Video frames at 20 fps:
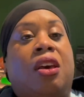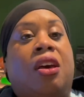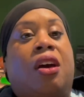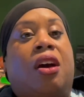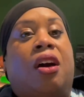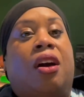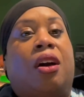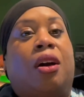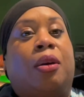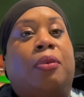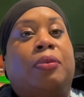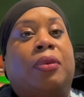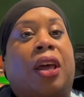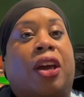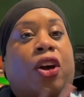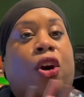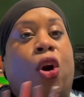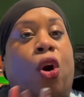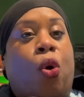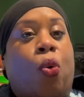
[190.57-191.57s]

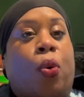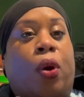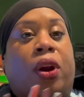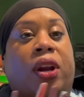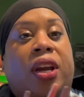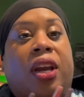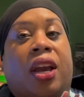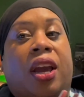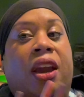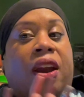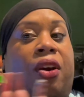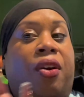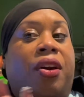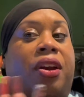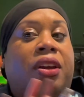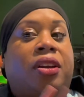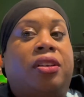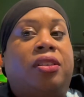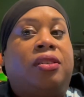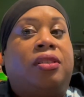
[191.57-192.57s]
like co-working
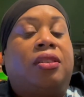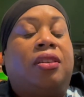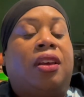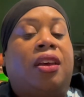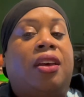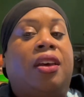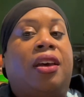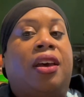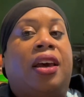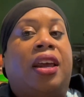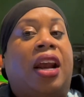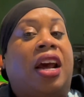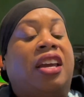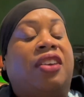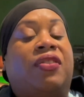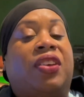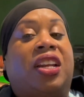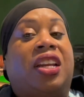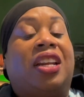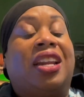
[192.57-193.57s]
areas. And I
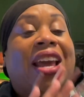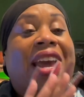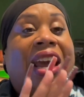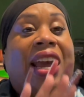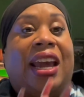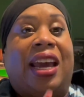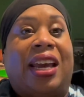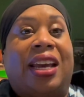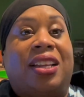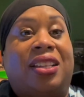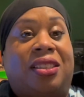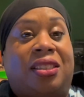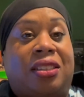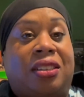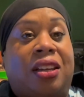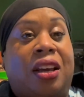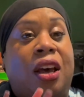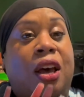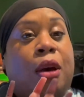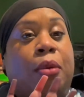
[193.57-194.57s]
even
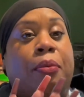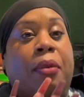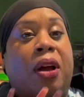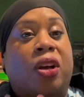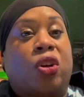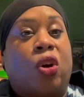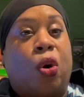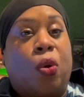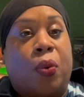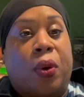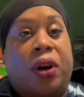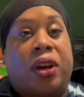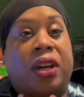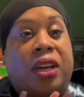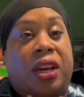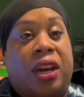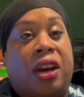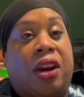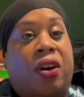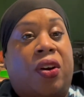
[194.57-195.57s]
enhanced my
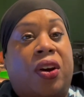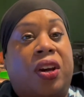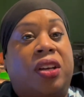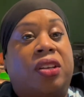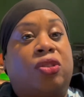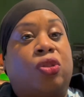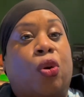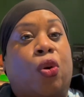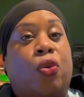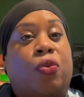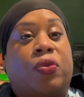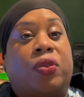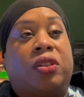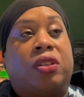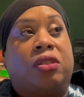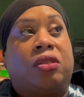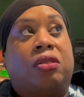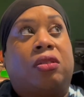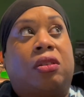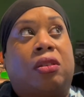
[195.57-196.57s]
co-working areas over
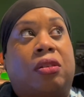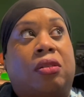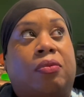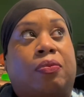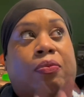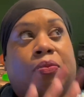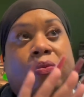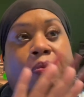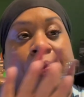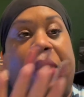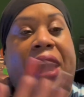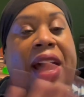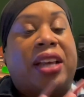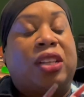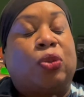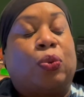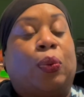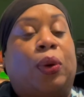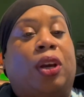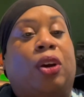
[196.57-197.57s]
this
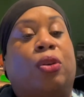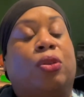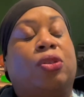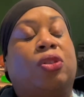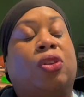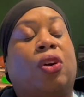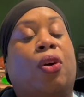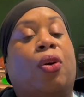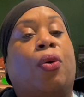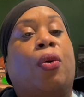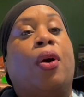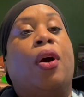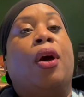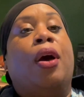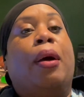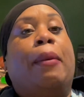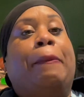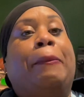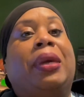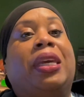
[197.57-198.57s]
past week or so
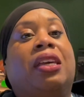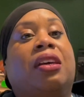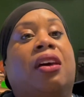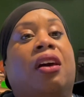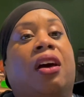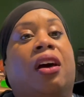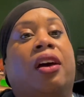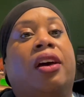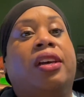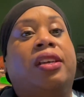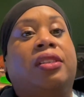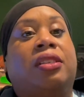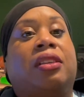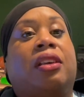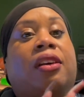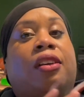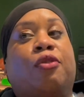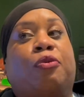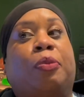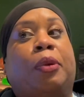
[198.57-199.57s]
because
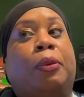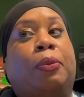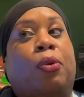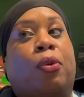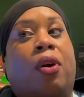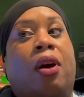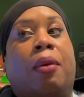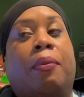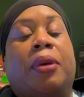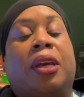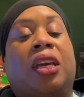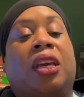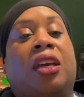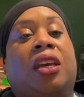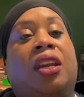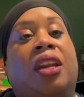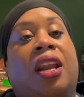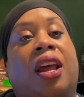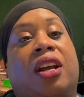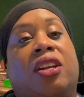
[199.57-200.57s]
of people coming
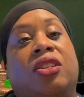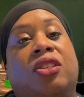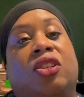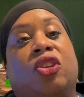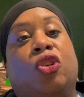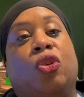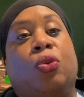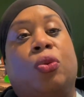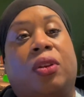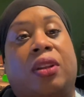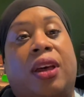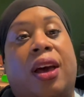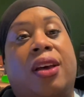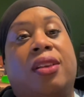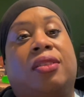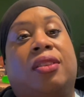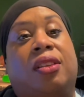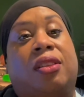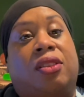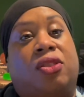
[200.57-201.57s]
in and actually
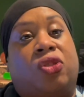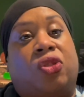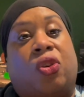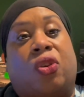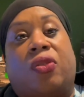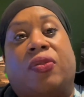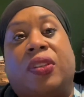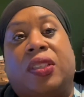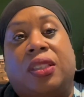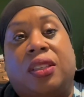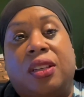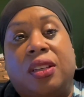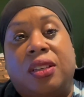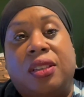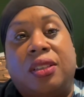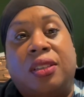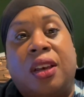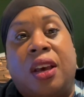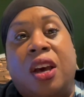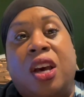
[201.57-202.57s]
utilizing the
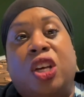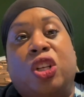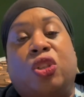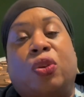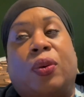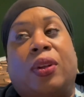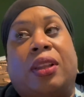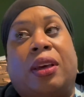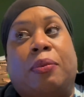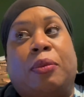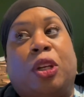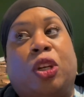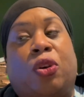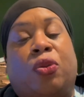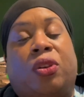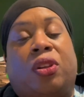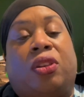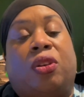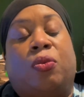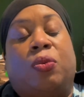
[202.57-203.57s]
services. So it let me know
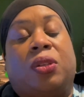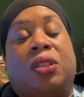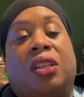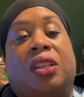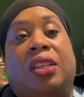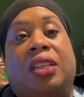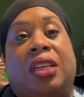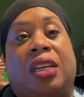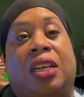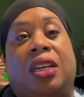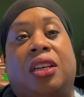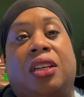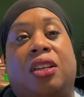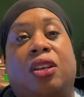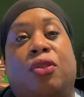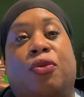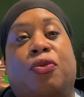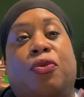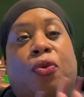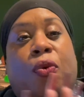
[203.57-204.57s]
that there was a
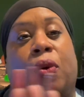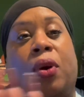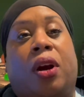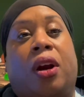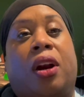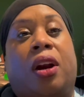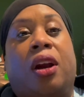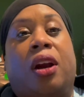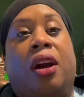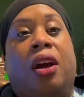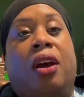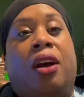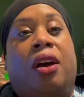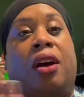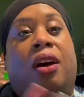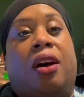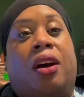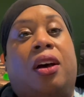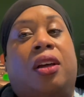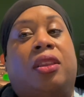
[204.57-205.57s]
need for
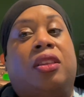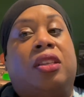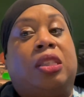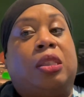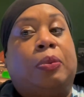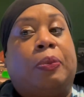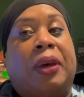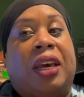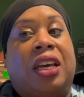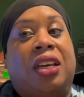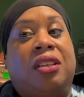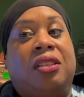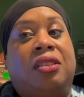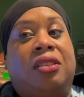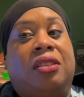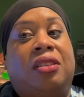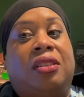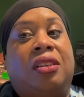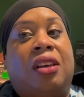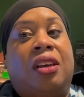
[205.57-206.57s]
the
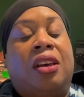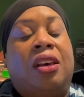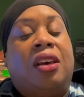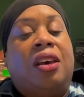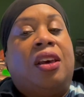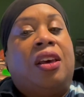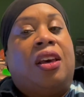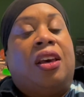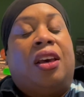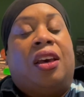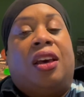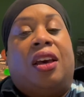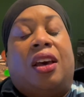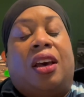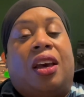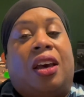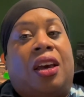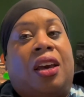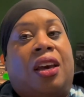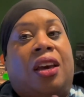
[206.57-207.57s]
space.
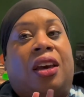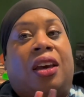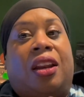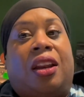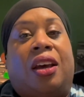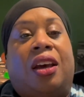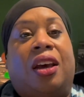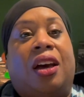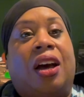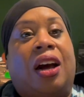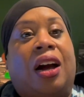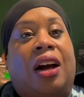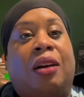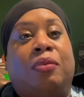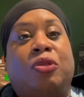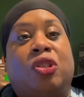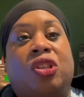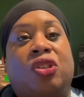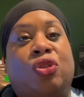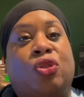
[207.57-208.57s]
And
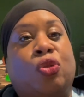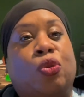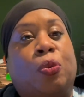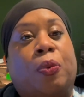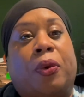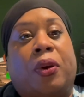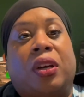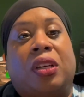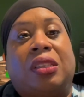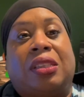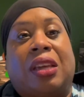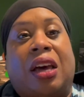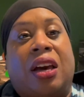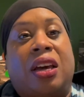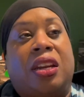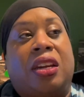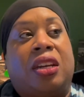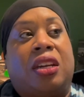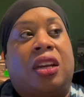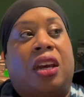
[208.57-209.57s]
I'm just super
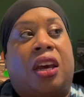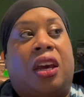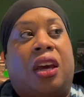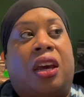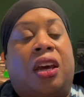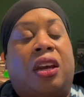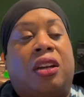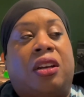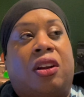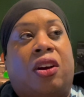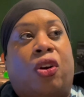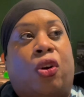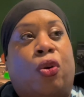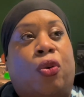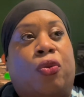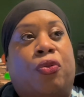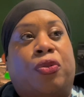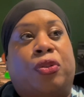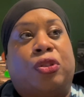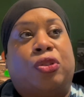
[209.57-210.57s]
excited and
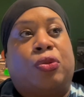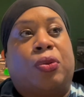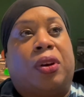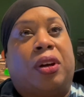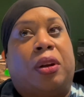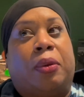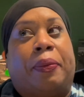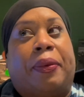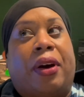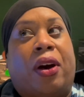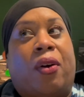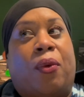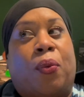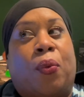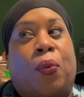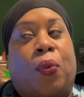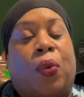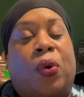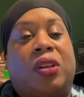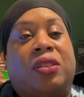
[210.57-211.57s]
overjoyed about
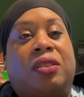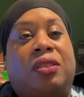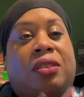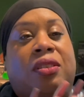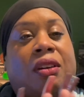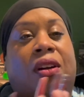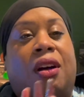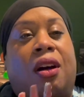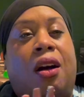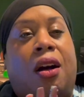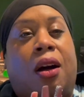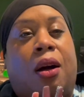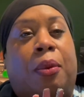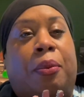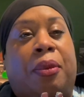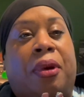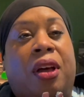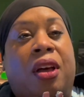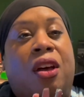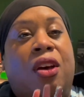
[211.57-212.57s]
what's to
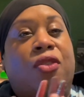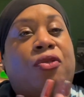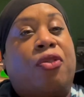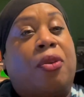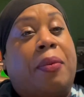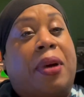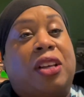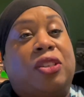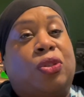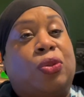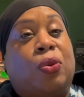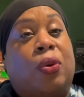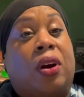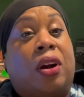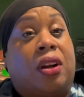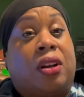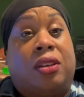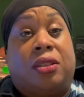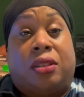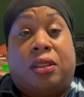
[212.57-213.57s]
come for my store,
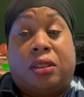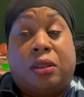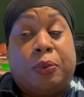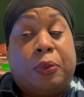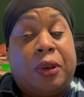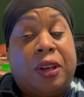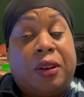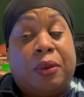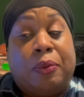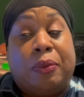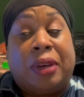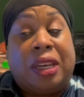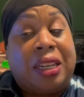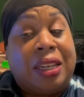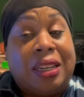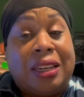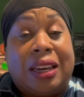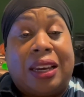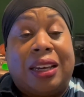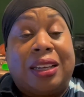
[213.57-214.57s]
because there's been
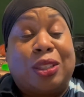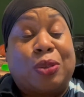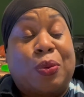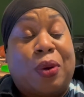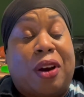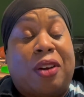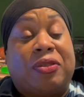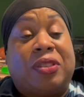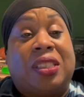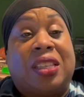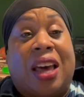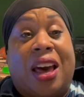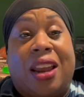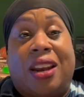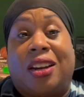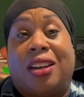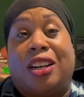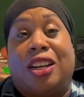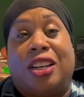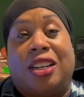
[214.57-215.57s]
many days where I've sat
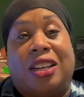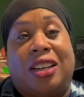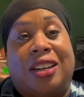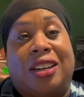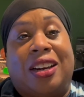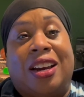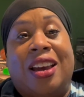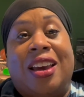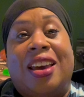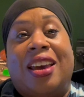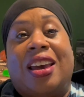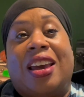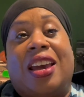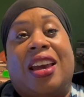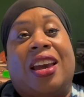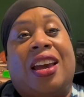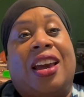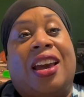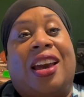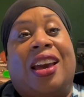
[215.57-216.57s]
in here
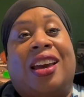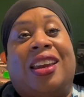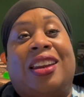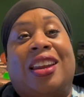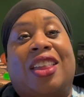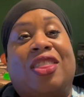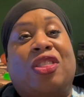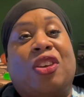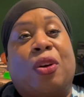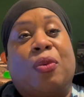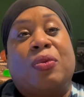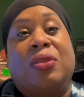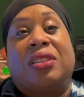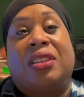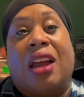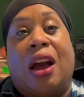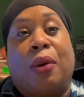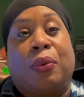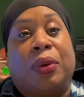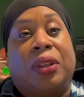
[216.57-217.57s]
and there was
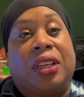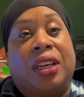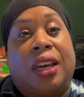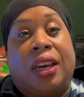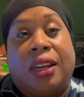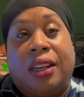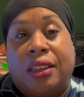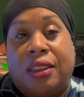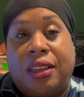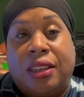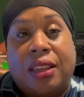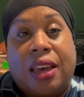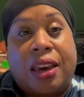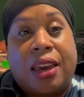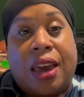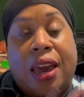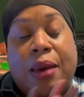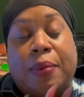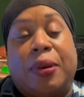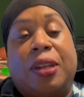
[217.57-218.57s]
not really anything that
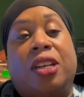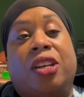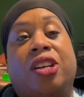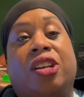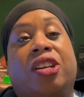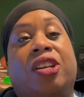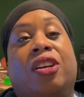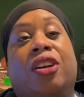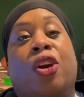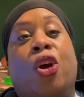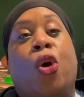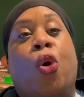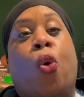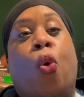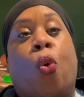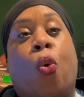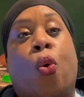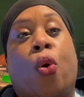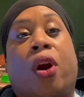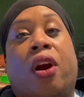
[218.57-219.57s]
came in here,
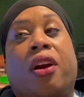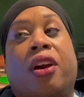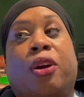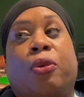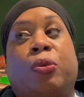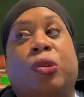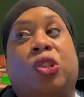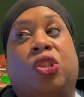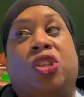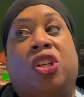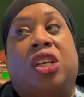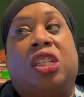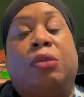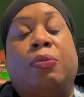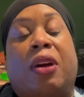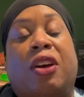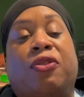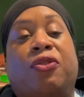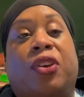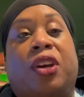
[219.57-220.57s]
or it was just
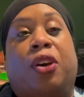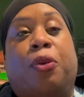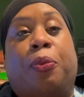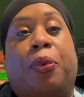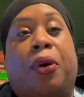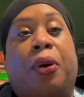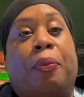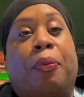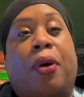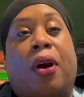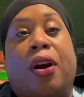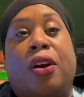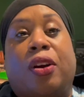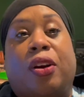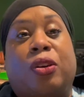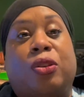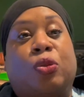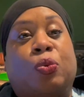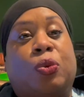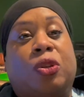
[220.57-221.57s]
my fingerprint
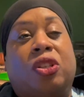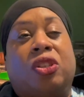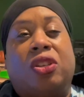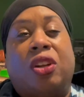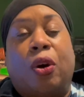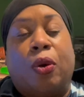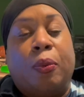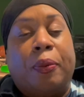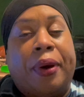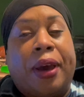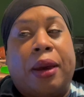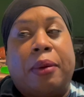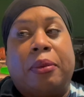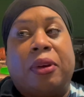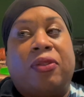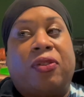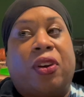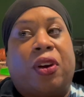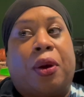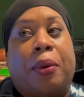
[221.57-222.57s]
partners, which don't pay me
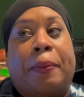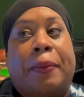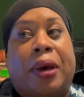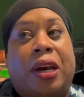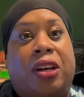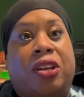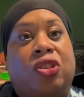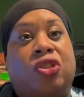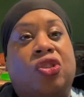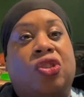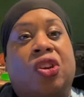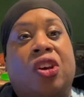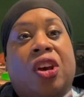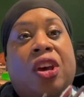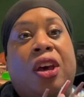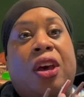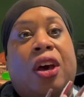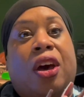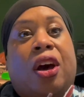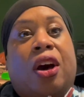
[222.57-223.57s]
very much
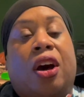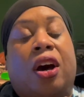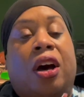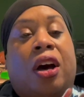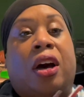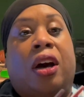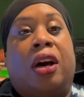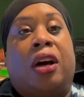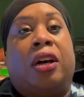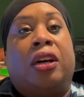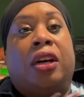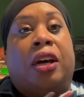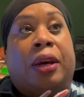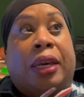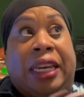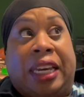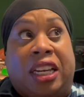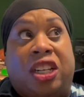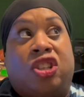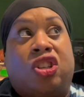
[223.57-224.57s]

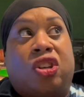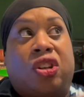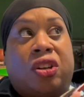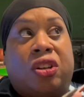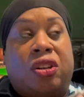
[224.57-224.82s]
each